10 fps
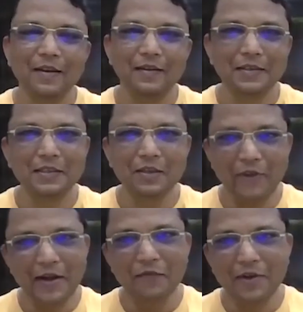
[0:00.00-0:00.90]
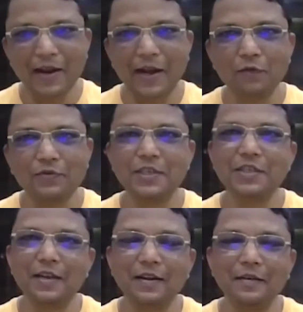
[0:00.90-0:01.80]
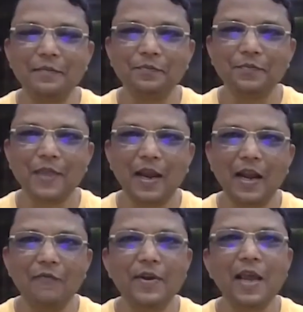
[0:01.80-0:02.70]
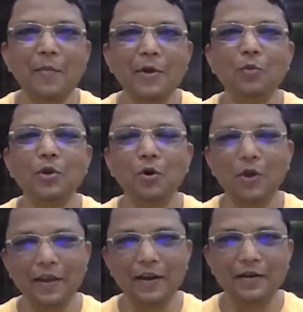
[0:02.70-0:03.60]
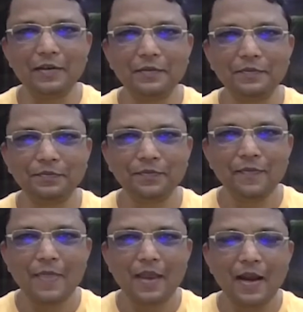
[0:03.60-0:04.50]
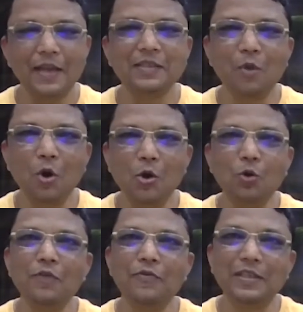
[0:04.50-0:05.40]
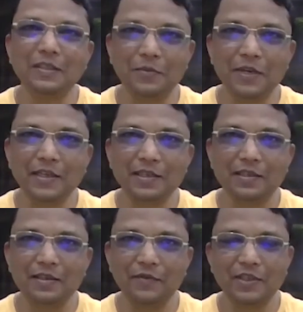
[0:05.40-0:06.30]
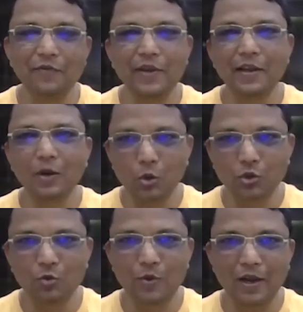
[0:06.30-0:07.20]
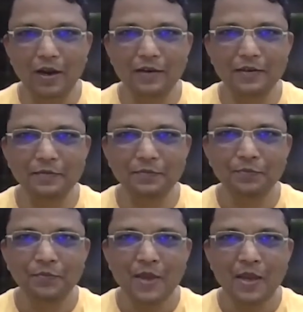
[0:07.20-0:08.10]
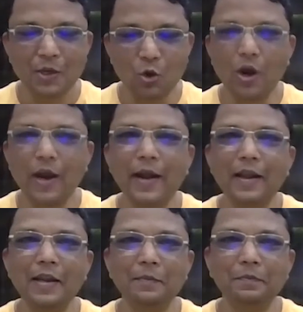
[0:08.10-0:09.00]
This is a very different kind of session, and I'm very happy to be holding it. It is about two different subjects which are very close to my heart, yoga and denim.